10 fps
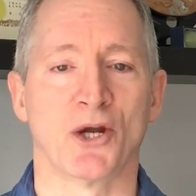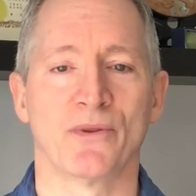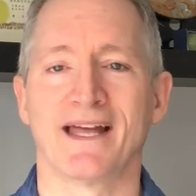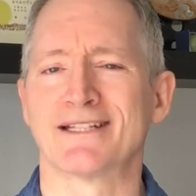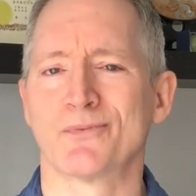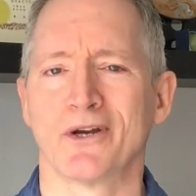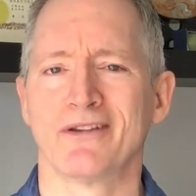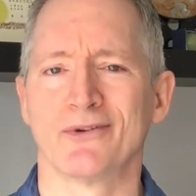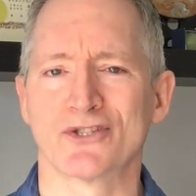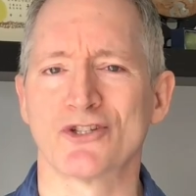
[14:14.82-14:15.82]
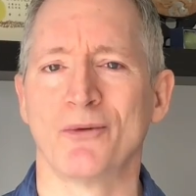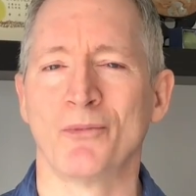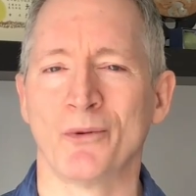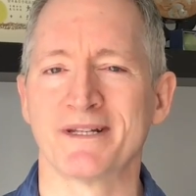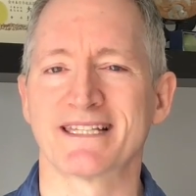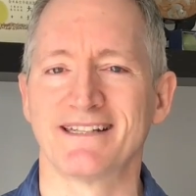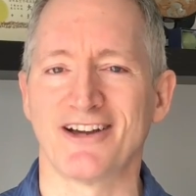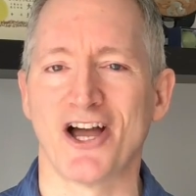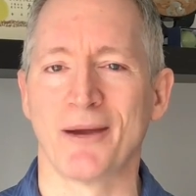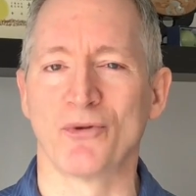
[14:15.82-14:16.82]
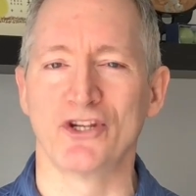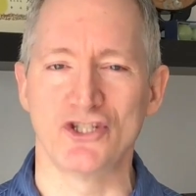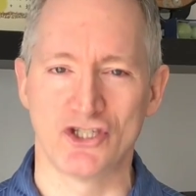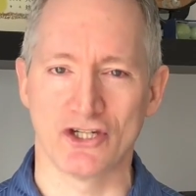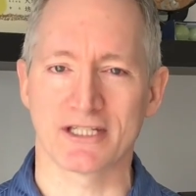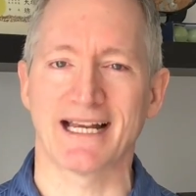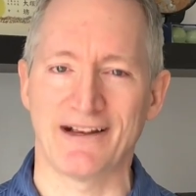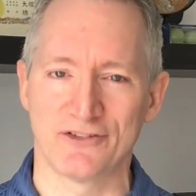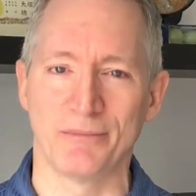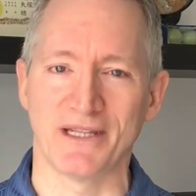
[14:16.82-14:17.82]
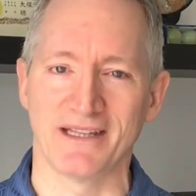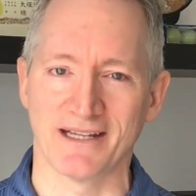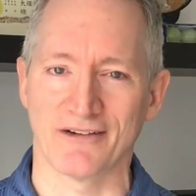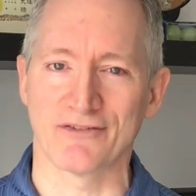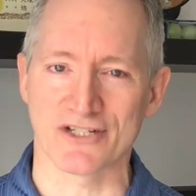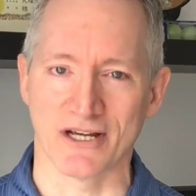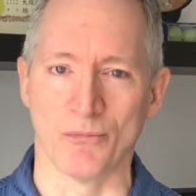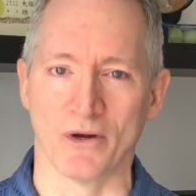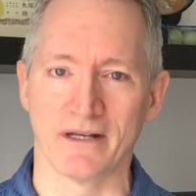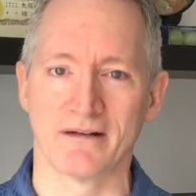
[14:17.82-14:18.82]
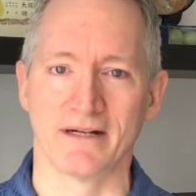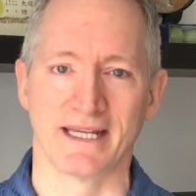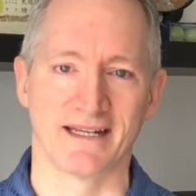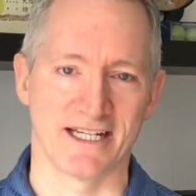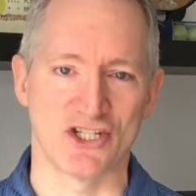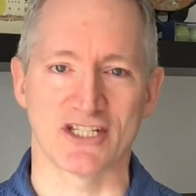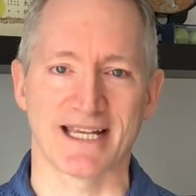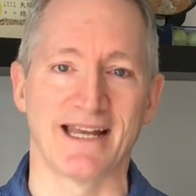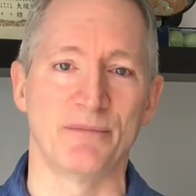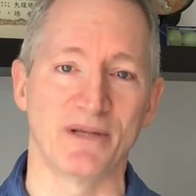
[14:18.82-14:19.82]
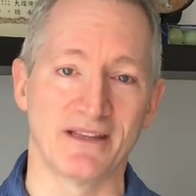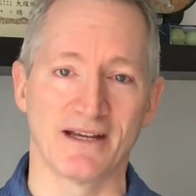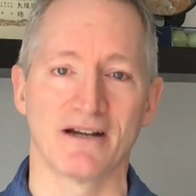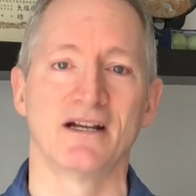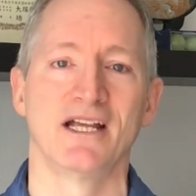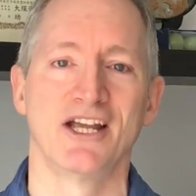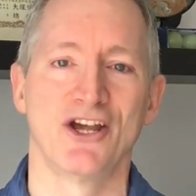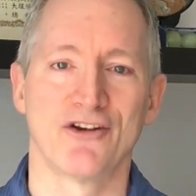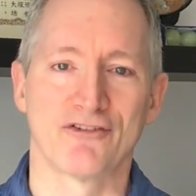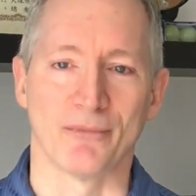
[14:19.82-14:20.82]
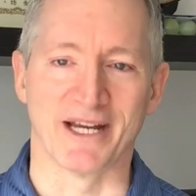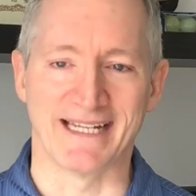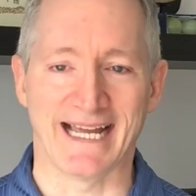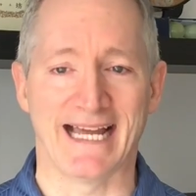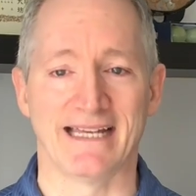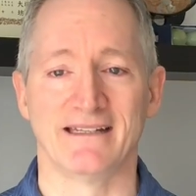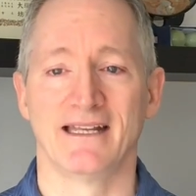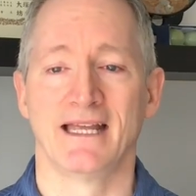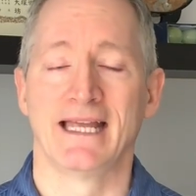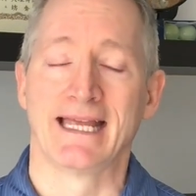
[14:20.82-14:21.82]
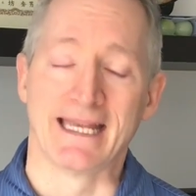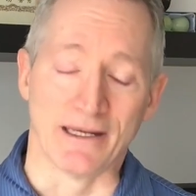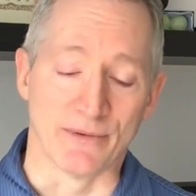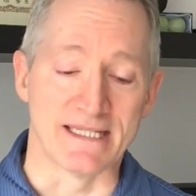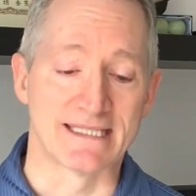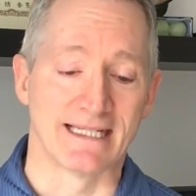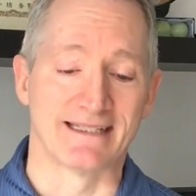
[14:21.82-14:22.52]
that's one of those moments in time where you just have to be there for someone, right? And I just had to be there for my dad. Anyways,